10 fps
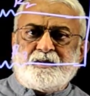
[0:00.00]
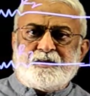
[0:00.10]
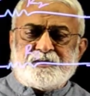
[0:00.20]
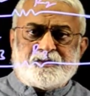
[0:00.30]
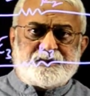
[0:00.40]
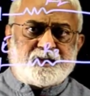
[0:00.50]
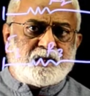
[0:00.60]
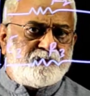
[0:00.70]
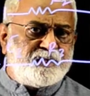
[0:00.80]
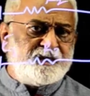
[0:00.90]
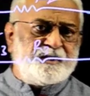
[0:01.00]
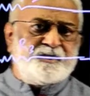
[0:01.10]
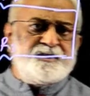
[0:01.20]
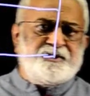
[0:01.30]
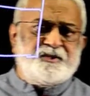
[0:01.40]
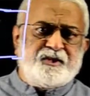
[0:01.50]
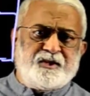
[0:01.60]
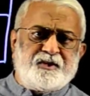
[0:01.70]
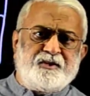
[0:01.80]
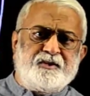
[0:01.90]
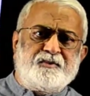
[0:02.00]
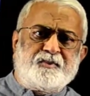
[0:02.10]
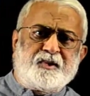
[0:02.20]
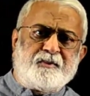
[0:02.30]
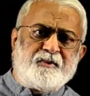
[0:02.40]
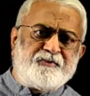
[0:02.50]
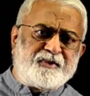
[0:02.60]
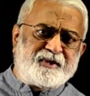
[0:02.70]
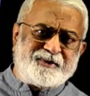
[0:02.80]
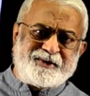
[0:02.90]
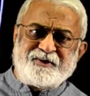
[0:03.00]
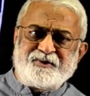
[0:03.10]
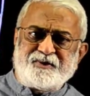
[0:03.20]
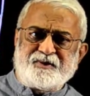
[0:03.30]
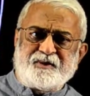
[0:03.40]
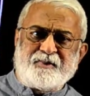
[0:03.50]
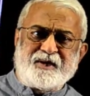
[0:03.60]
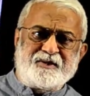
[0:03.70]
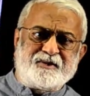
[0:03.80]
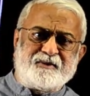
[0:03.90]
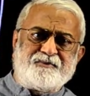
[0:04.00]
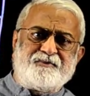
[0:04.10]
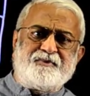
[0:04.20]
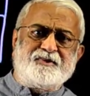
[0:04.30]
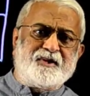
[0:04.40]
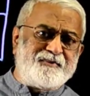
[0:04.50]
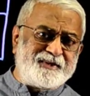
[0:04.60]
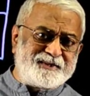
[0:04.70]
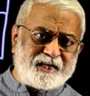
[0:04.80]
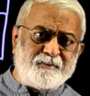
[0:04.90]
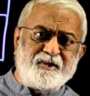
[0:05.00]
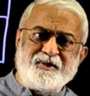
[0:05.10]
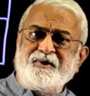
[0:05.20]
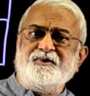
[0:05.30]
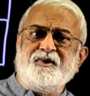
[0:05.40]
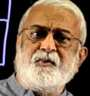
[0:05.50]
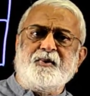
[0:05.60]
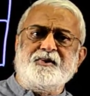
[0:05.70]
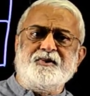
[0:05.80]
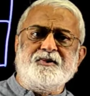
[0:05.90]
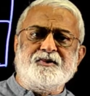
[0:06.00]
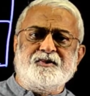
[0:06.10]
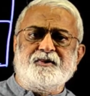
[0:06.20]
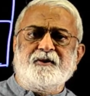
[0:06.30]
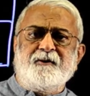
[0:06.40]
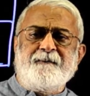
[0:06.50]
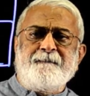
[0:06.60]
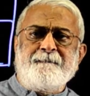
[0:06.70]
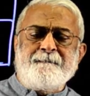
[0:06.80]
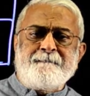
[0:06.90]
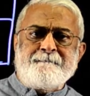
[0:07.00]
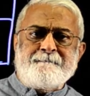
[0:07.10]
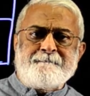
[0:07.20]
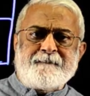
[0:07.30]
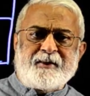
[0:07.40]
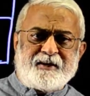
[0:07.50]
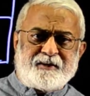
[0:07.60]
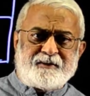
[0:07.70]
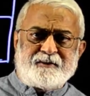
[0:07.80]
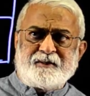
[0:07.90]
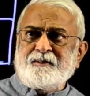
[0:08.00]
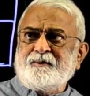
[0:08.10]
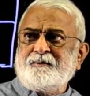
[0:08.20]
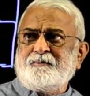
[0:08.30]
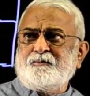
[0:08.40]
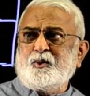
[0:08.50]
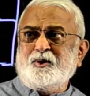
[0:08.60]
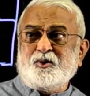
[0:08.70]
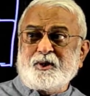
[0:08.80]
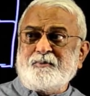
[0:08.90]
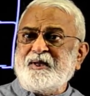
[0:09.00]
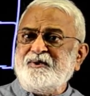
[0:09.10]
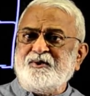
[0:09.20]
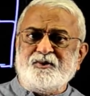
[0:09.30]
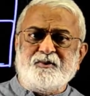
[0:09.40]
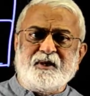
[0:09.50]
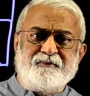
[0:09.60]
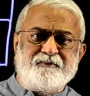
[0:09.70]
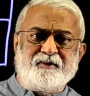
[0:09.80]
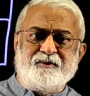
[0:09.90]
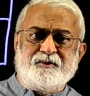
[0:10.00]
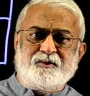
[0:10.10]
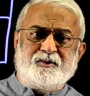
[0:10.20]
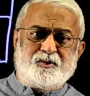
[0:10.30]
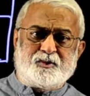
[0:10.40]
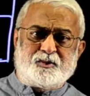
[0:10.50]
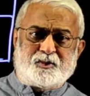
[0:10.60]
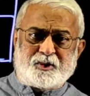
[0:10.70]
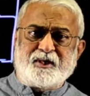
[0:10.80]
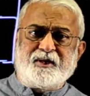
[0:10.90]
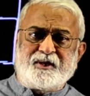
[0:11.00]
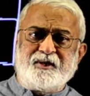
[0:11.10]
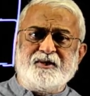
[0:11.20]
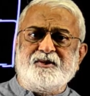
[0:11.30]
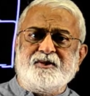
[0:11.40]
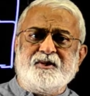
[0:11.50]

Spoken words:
Solving a circuit problem for currents is a matter of solving simultaneous equations, and with 3 branches you will have 3 currents,